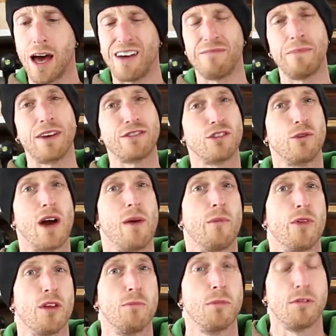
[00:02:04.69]
I've messed around
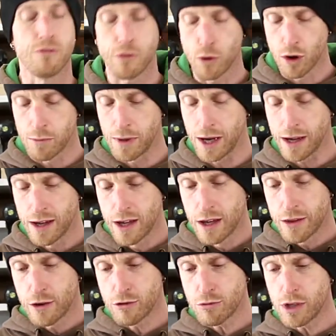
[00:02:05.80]
with them before, but
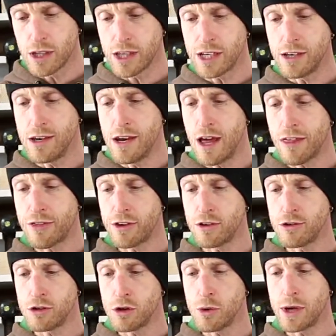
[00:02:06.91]
there's really
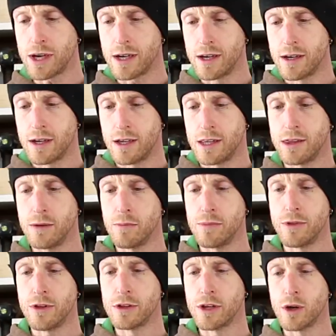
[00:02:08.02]
nothing to it. The
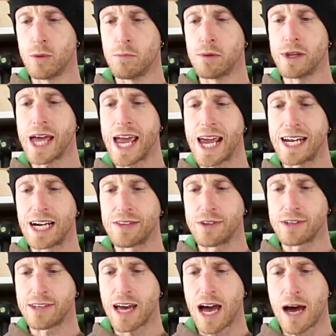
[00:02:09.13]
little blade on
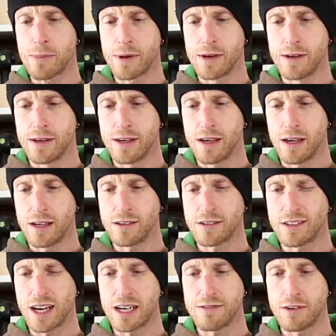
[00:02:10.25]
the top, it's
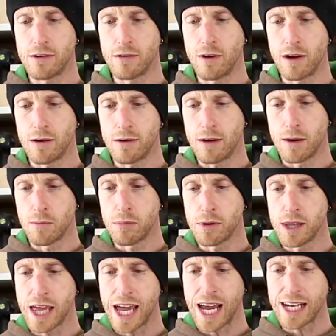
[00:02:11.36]
not even a
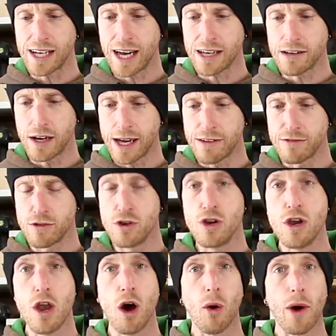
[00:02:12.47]
blade. I have
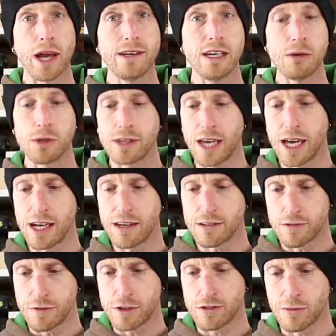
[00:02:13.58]
no idea what that
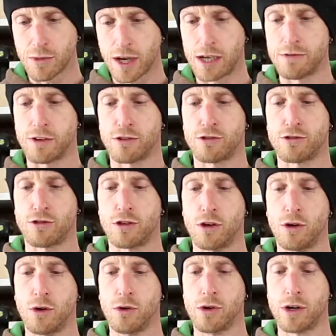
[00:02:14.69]
is, if it's some kind of a
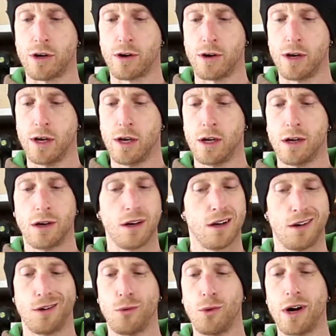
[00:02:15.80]
stone
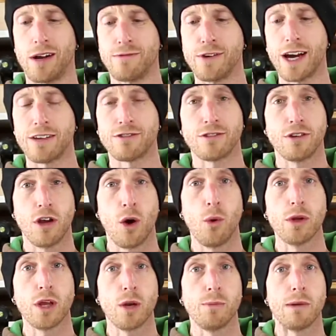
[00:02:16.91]
or what. If you guys know
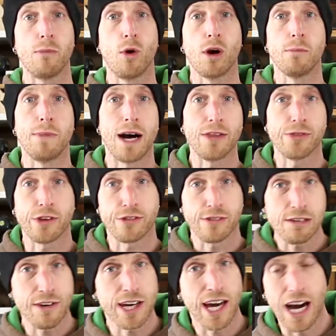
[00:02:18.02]
a little bit more about this,
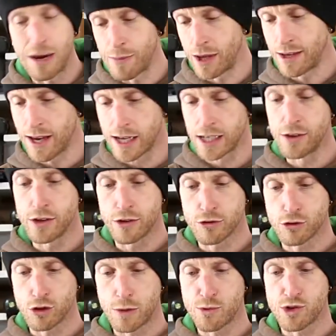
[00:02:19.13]
leave a comment down in the
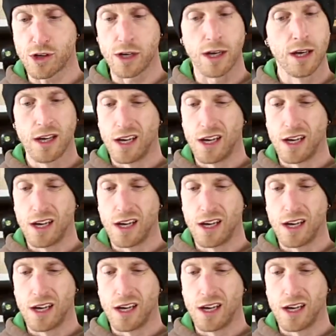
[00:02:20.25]
description.